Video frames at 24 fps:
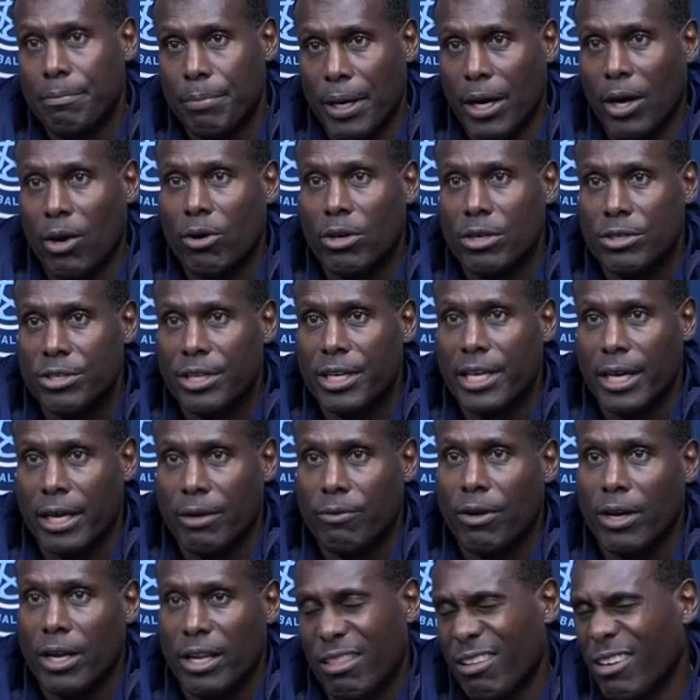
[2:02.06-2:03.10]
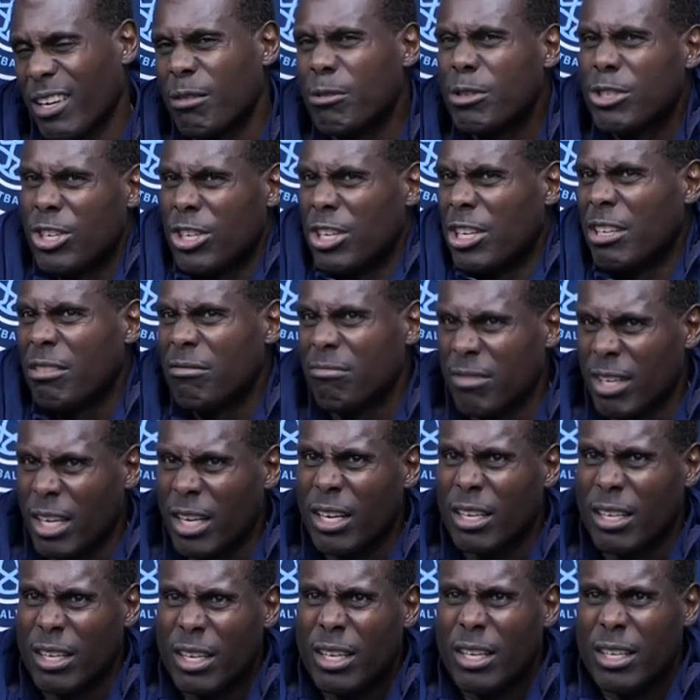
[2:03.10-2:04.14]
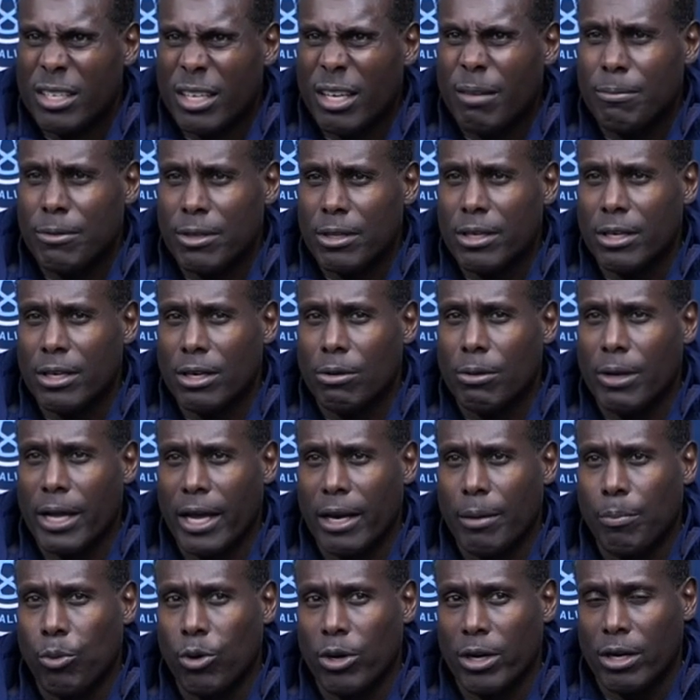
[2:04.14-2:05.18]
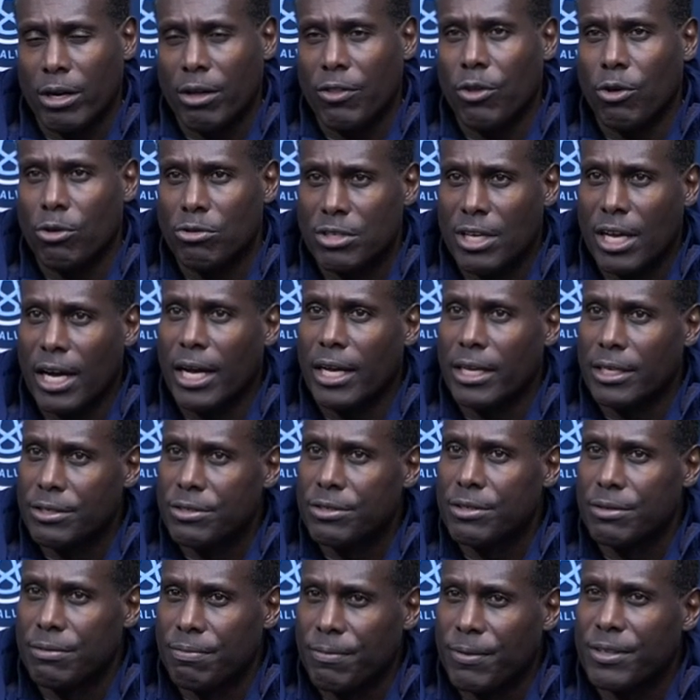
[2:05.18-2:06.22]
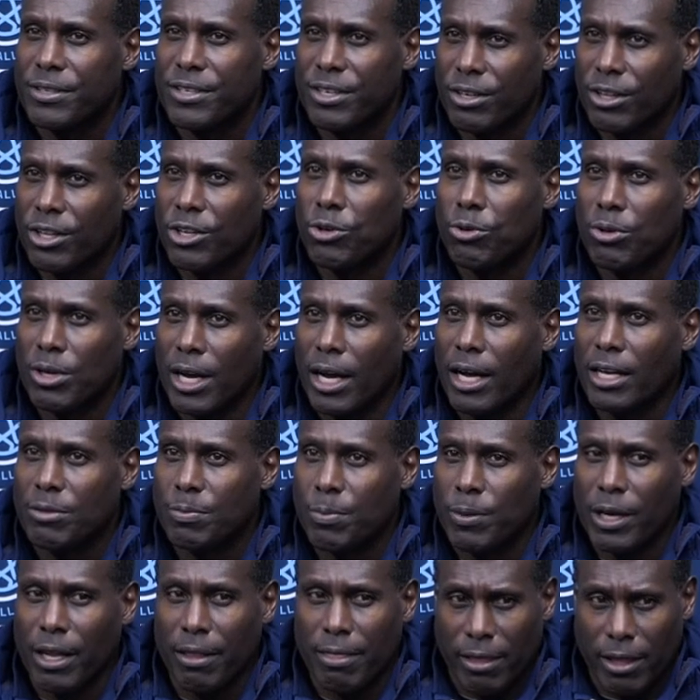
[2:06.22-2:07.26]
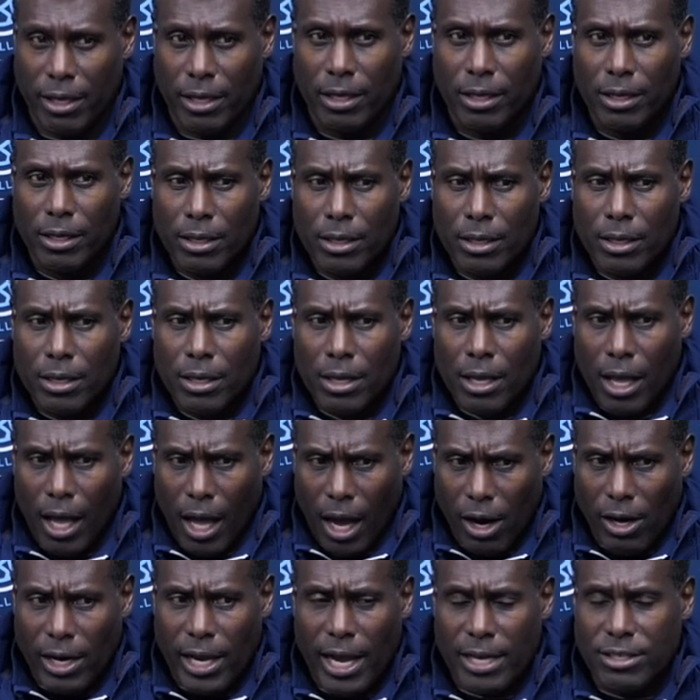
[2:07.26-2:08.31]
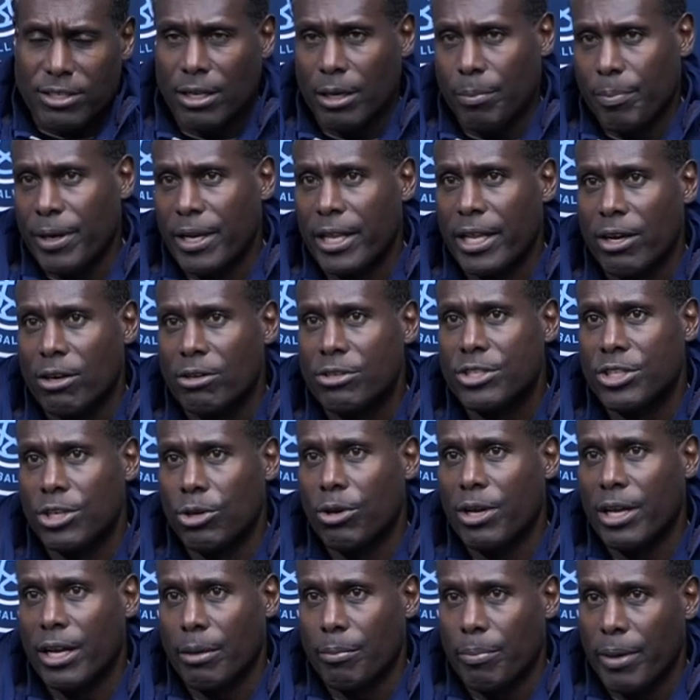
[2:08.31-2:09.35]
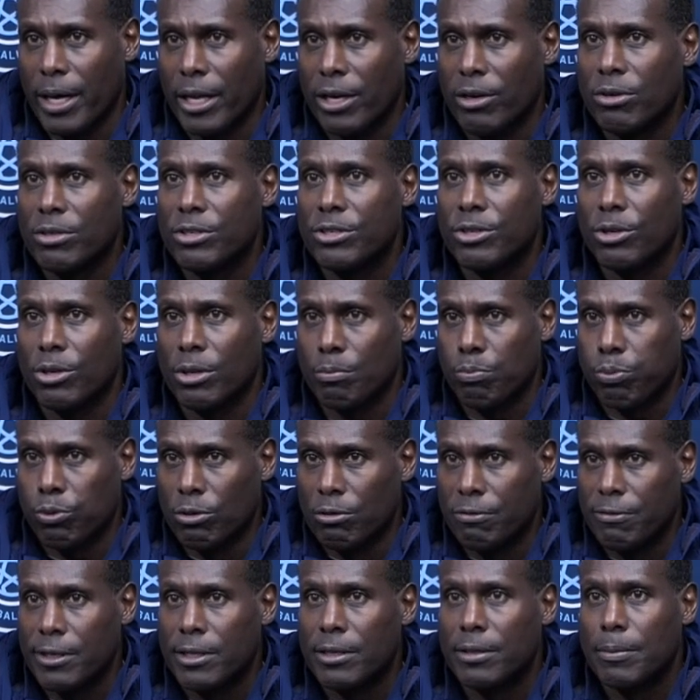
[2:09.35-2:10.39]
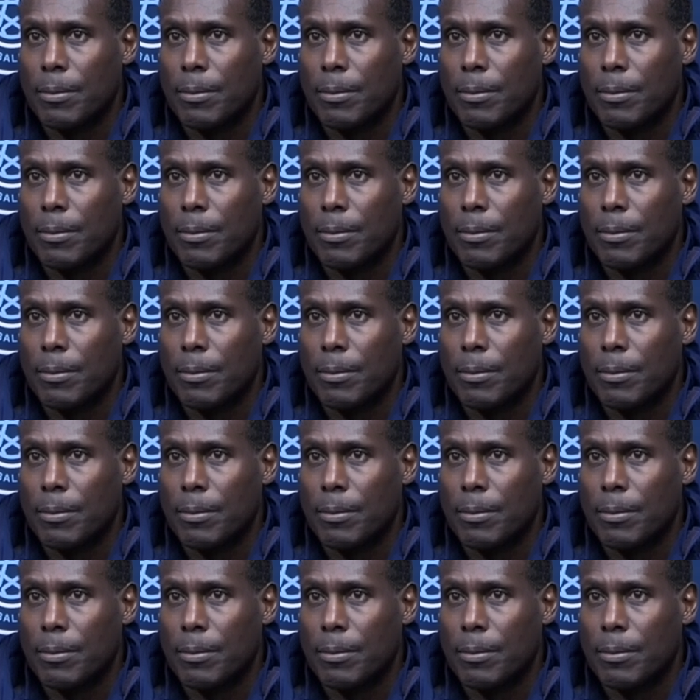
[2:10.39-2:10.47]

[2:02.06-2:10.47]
Bowers, again, right, I thought he was good. Yeah, kind of pointing out those guys because they're the new guys, but I think our guys that have been here are still getting better and still improving.